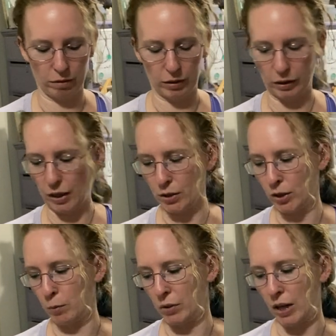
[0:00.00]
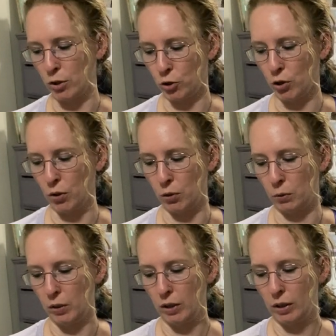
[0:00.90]
a lot of times that
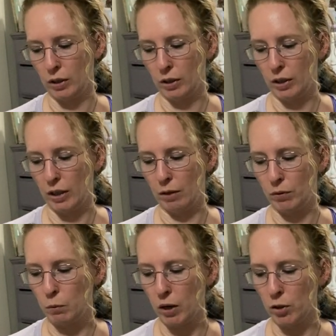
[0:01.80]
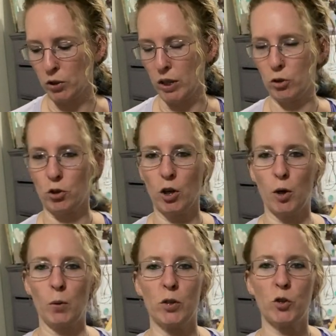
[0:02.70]
show, if you watch that
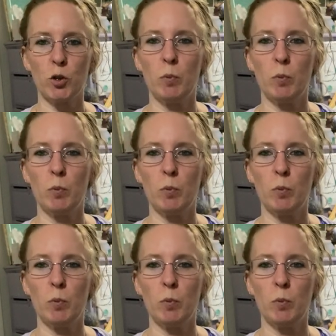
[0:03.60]
show, it's just